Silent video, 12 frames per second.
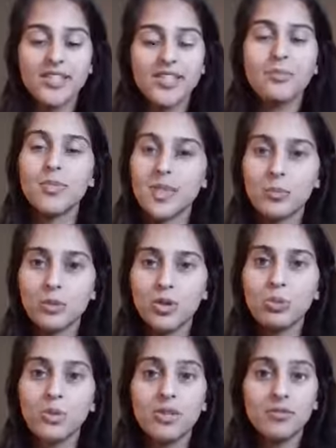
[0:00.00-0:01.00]
It seems
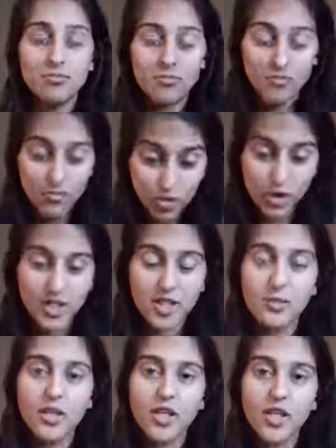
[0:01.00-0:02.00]
simple, but
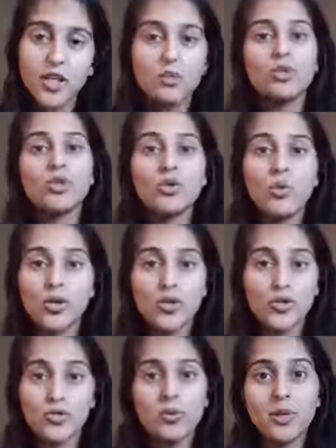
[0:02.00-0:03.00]
trust me, like you will do
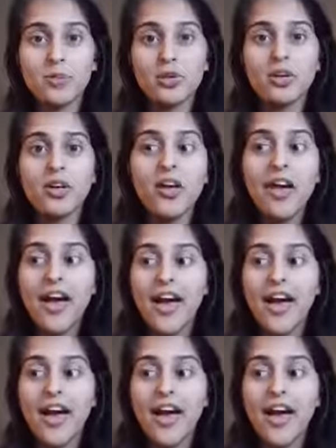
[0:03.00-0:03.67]
wonders for people,